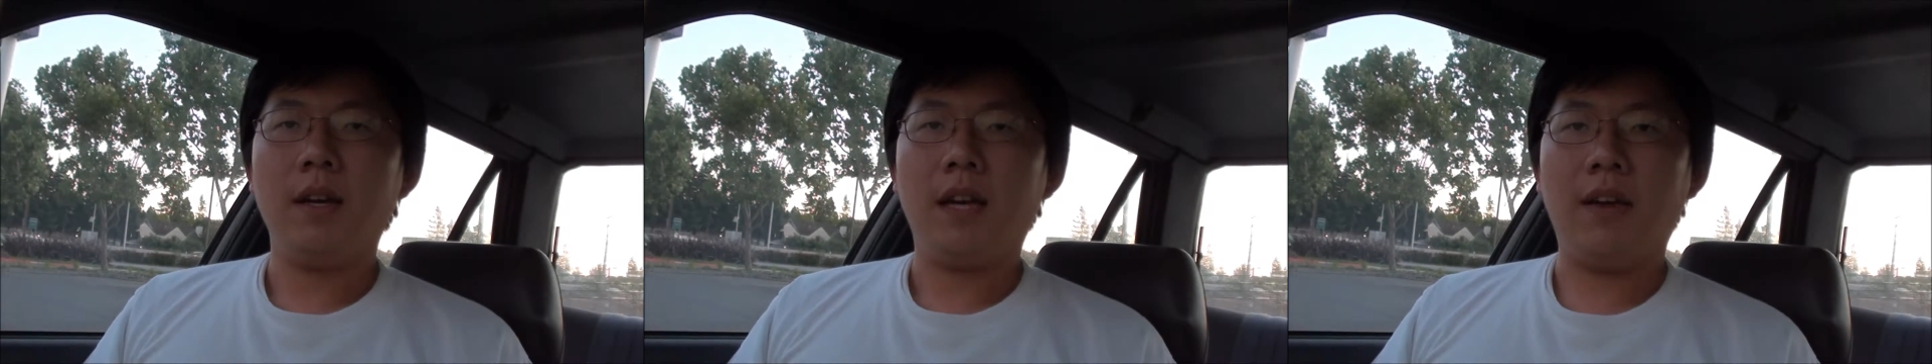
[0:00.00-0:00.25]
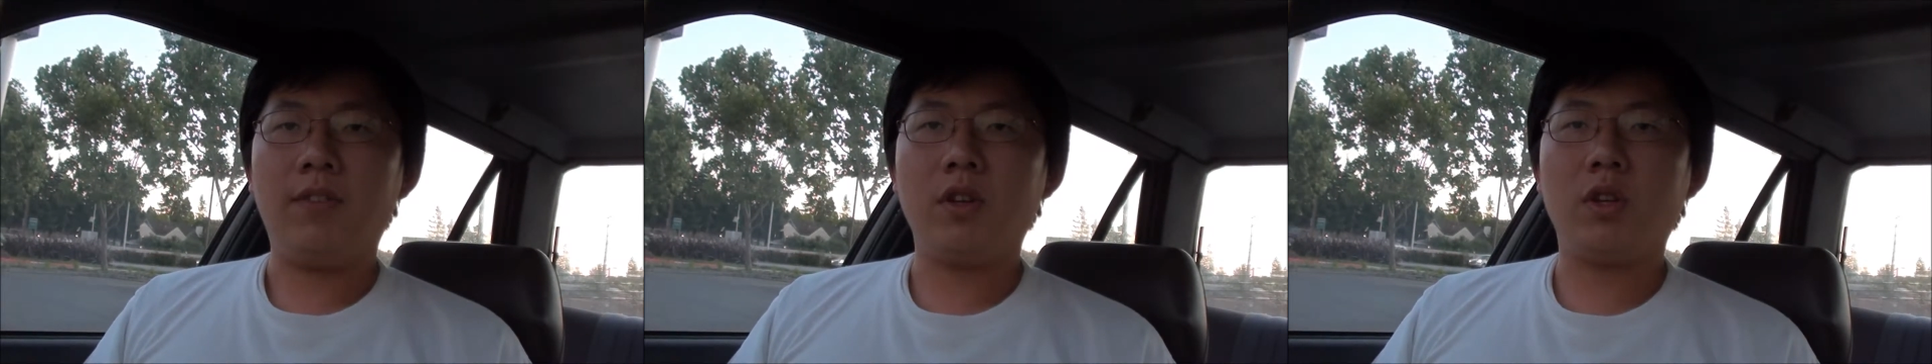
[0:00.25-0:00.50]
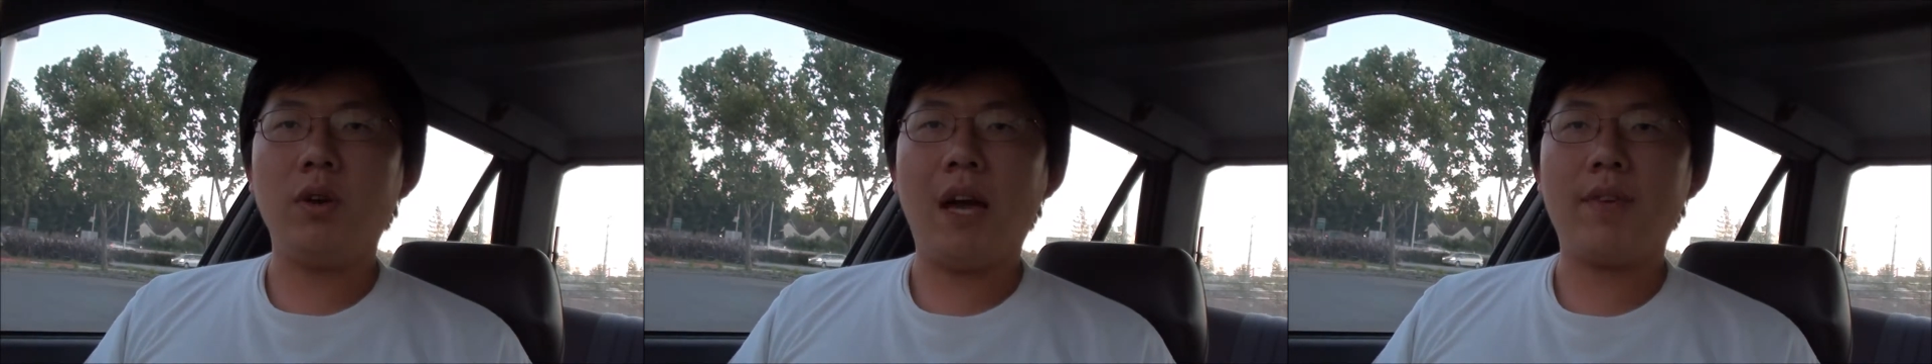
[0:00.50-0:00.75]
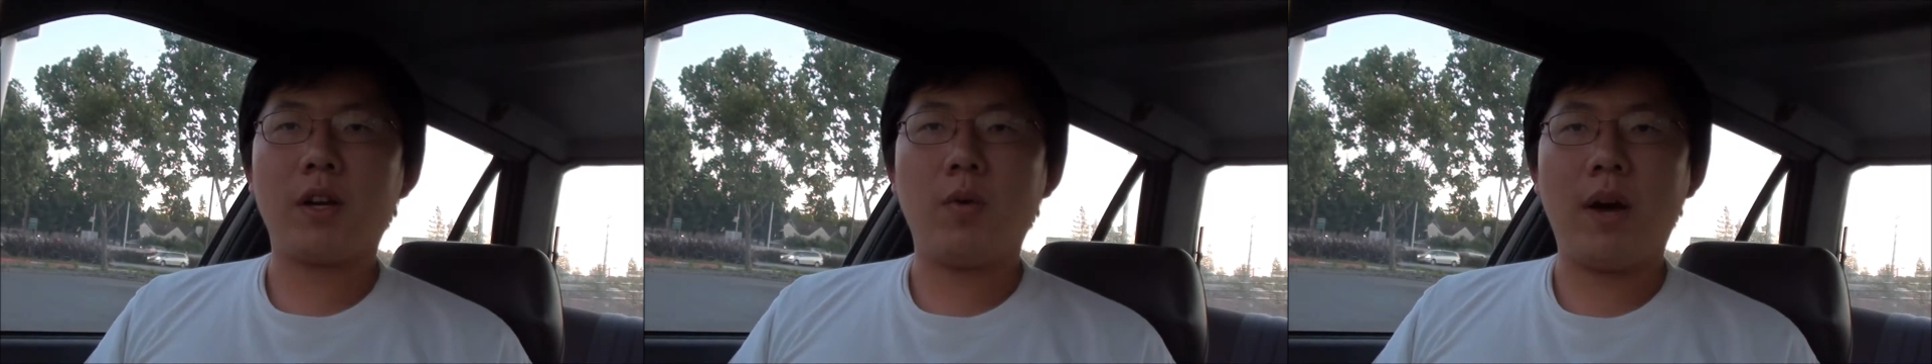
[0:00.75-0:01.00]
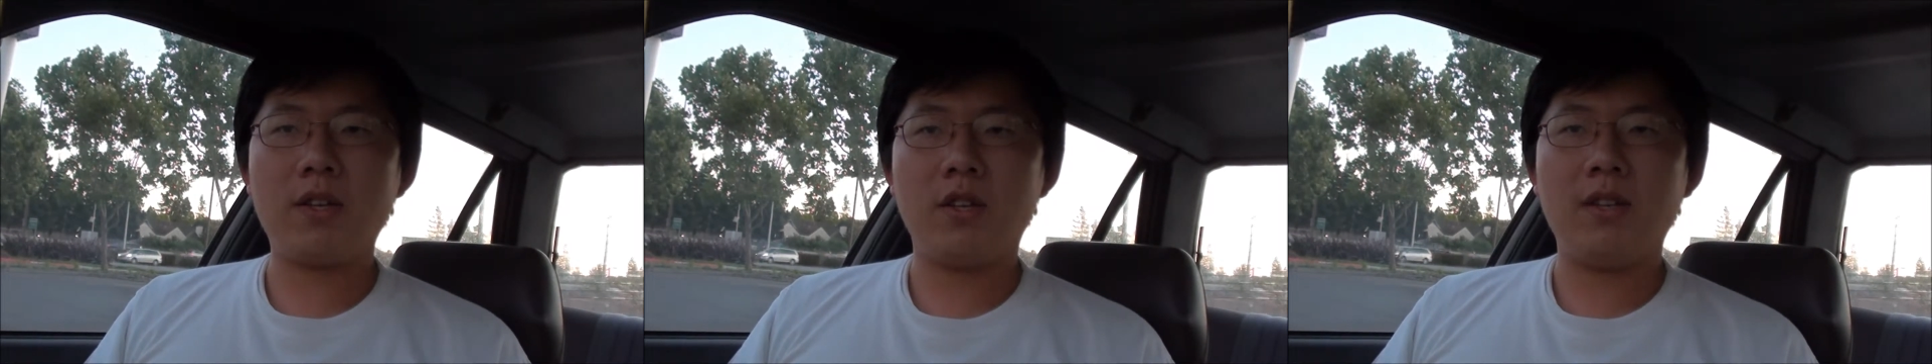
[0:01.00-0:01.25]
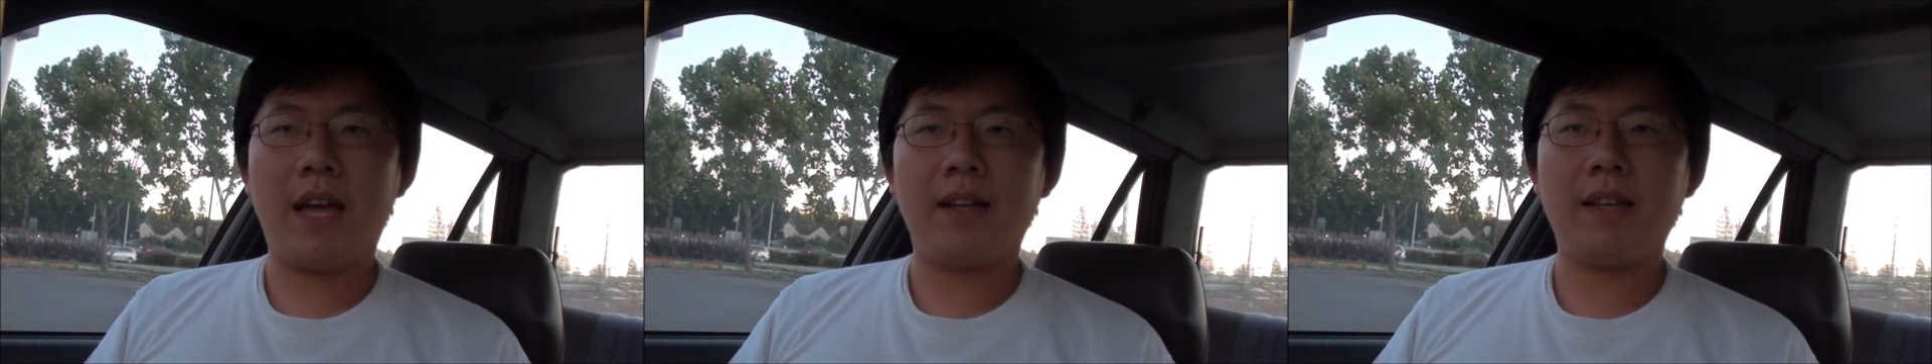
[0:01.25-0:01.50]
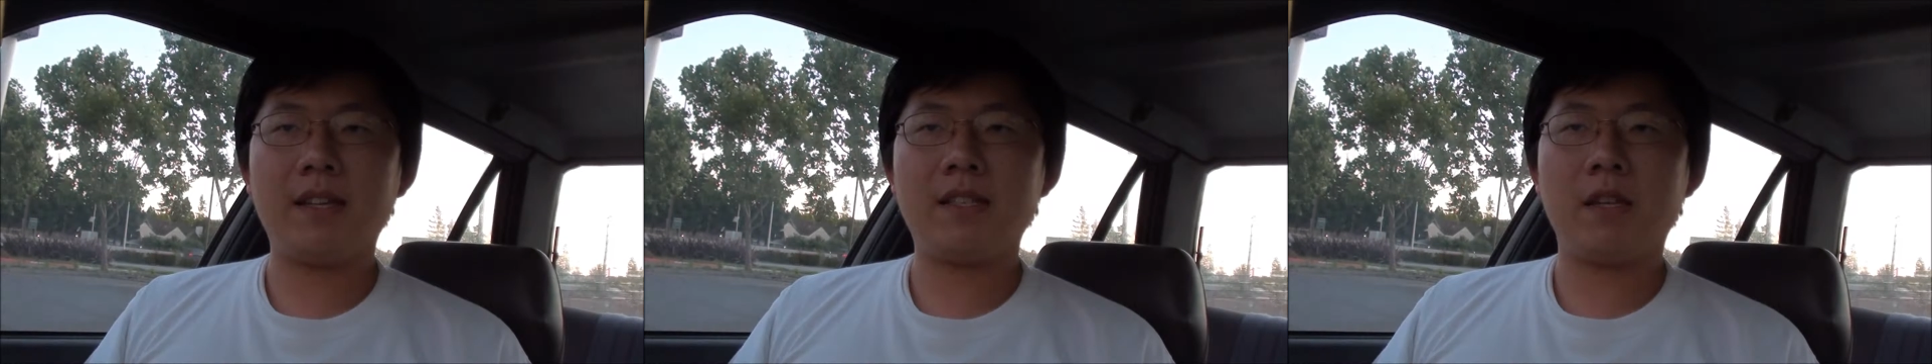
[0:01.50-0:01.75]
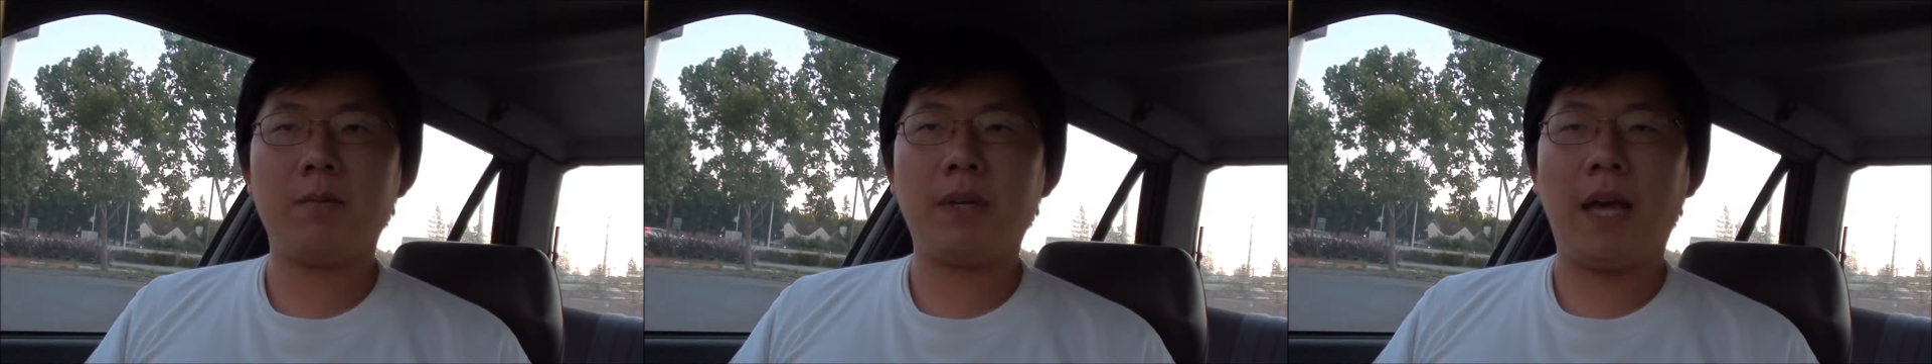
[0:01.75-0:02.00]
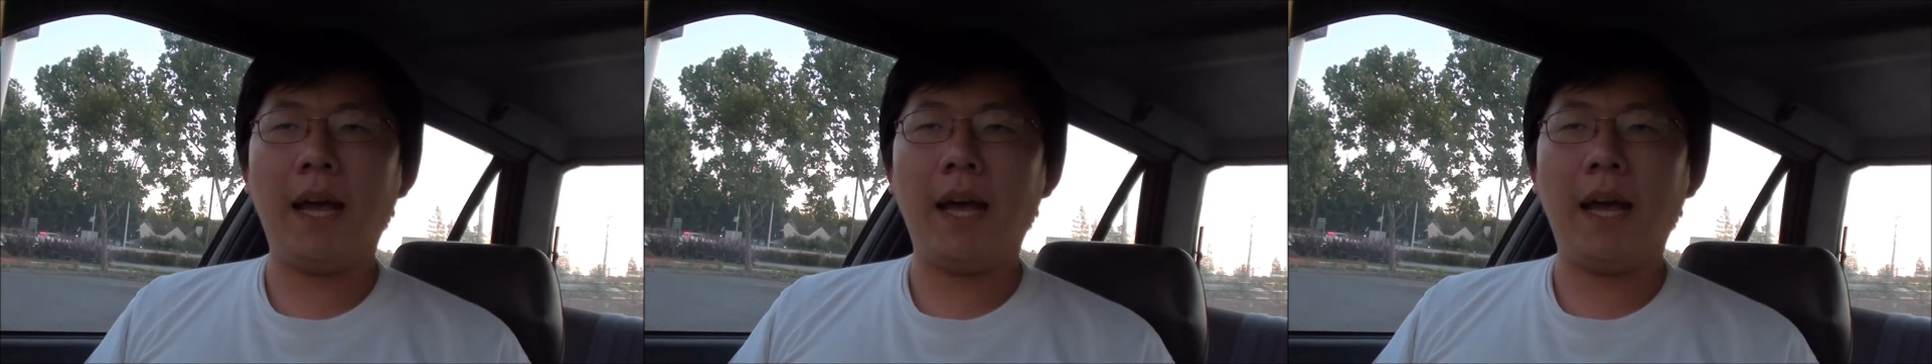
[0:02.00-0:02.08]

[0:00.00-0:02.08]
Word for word: If you do have a question that needs to be